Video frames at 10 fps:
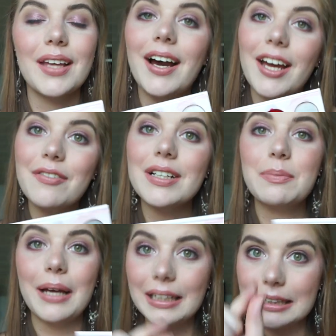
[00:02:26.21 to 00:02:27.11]
I have
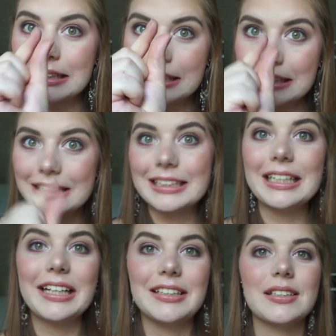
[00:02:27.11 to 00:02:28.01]
expanded the
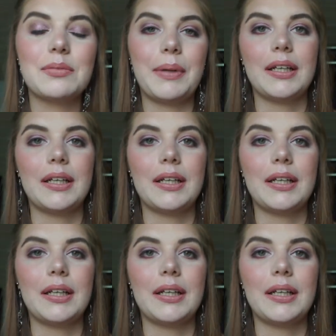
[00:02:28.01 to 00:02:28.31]
slightest